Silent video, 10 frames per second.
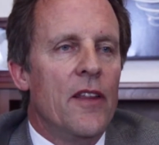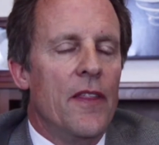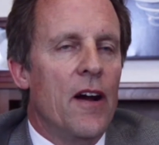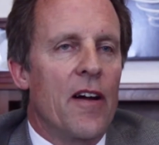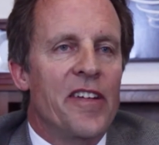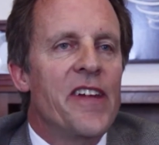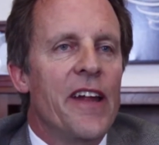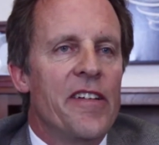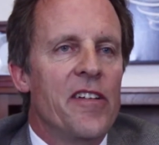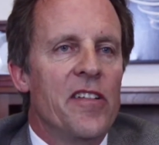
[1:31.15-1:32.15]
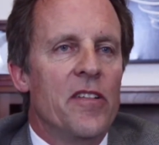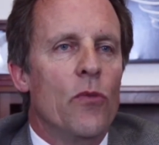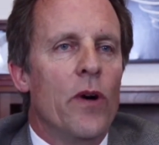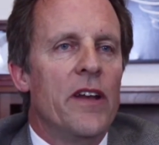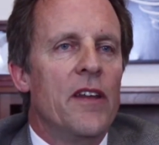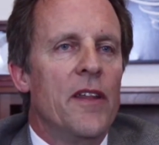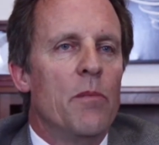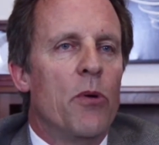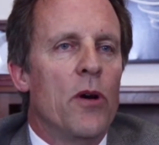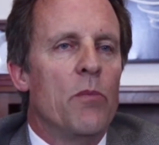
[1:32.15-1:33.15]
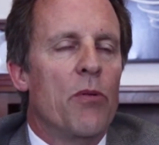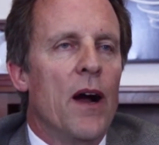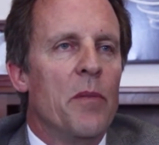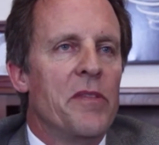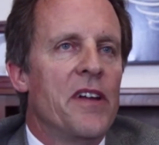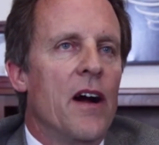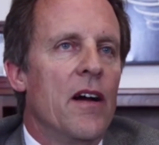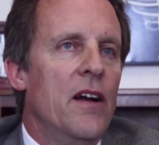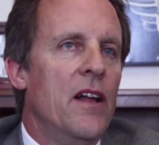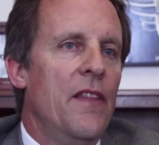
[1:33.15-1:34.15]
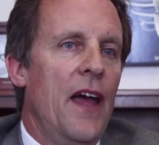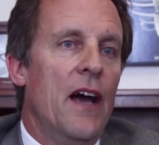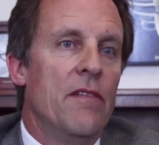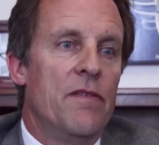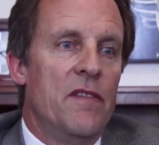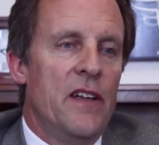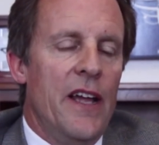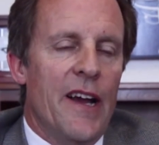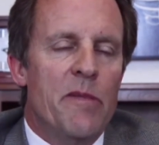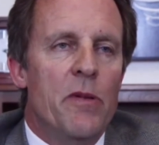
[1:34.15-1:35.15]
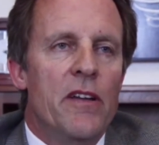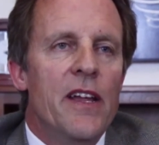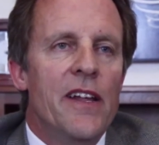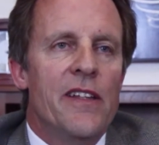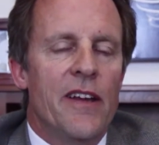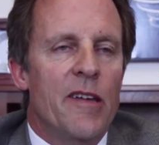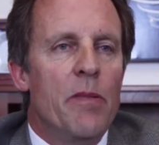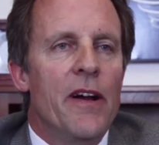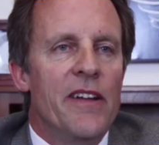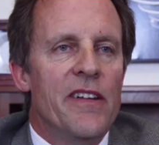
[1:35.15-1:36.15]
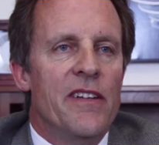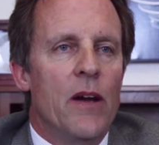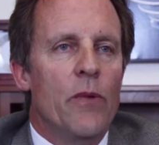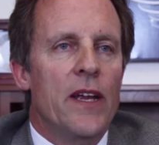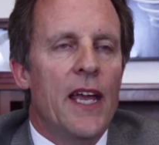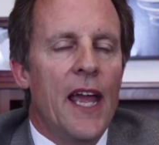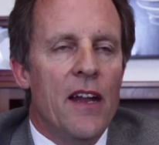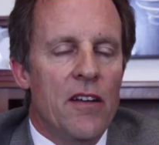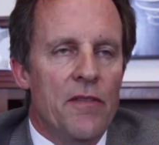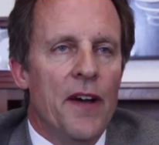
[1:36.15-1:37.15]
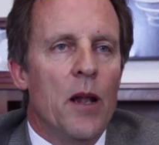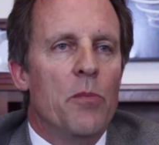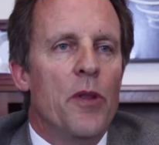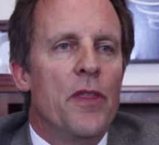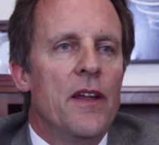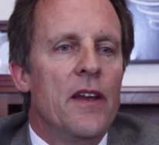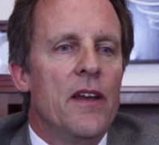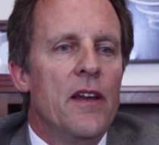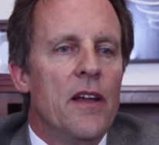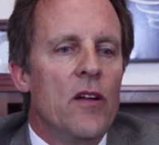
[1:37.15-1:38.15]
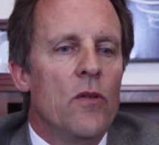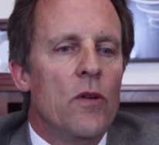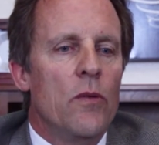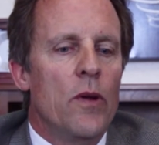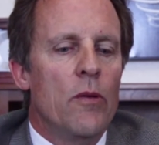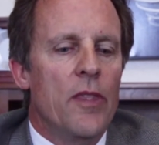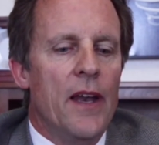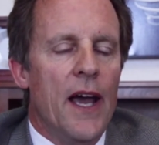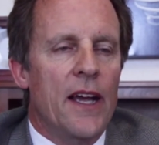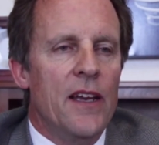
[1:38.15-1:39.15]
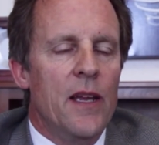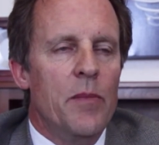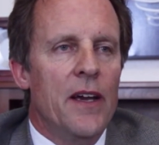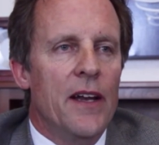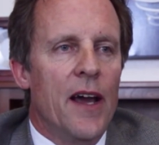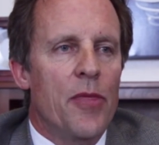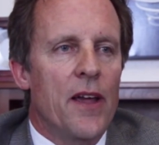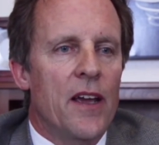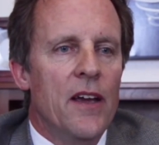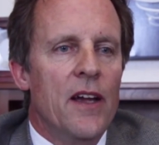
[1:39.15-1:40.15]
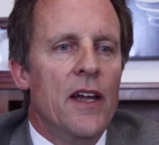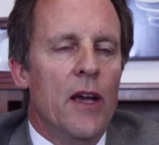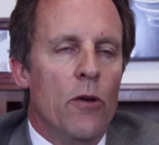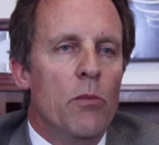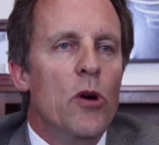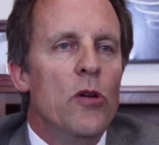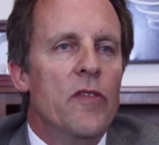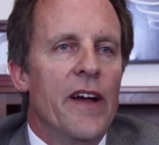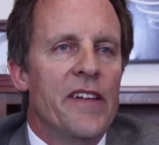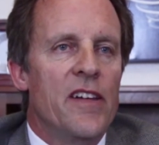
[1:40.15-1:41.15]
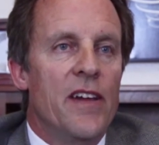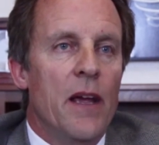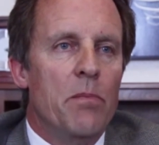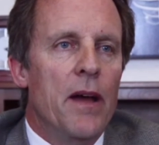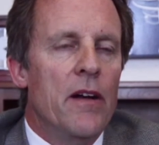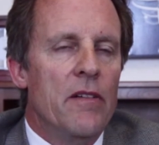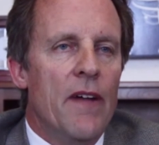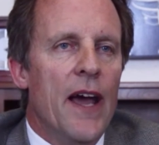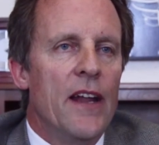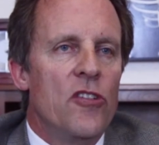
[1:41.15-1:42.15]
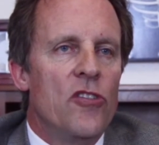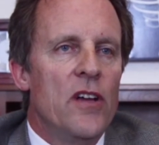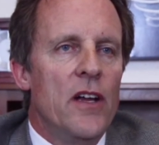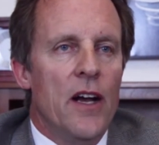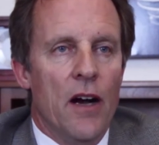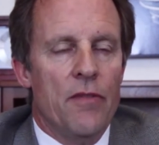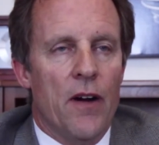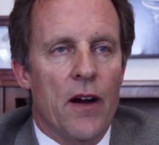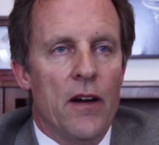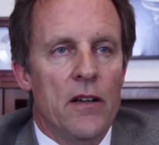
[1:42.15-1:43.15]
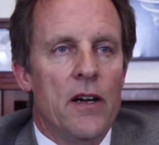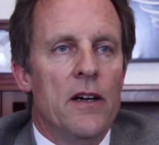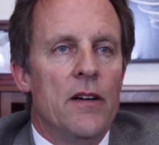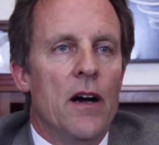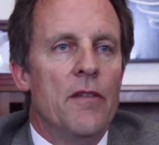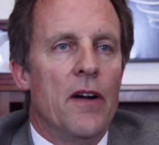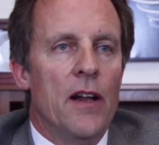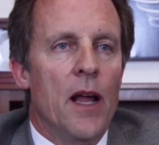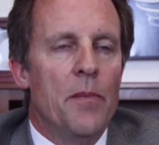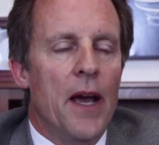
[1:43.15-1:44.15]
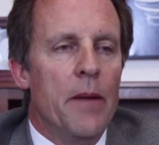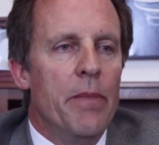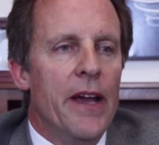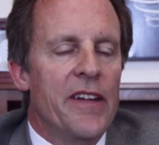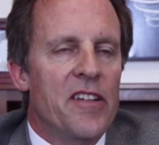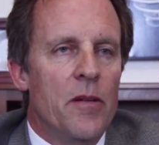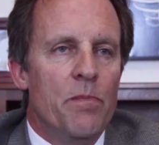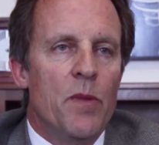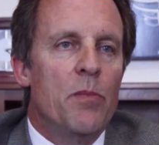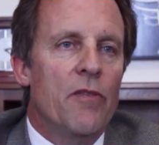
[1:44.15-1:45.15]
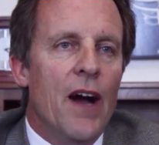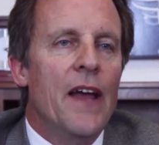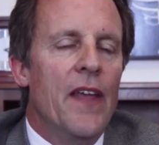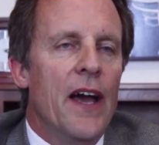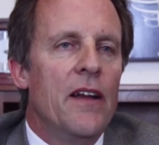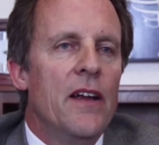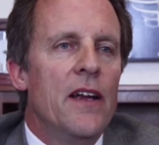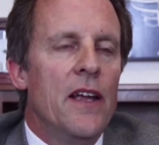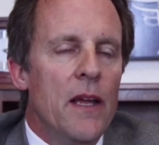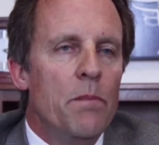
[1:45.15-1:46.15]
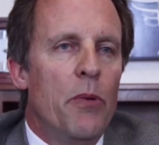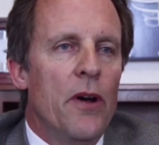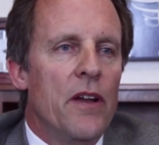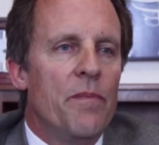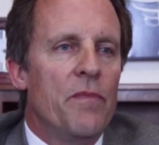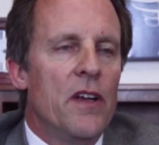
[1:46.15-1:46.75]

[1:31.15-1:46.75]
They are sensors of what the important problems are. They have expertise and experiences that we can't develop within within academia. And I think it would behoove us to take better advantage of our, our, of our alumni base to provide that input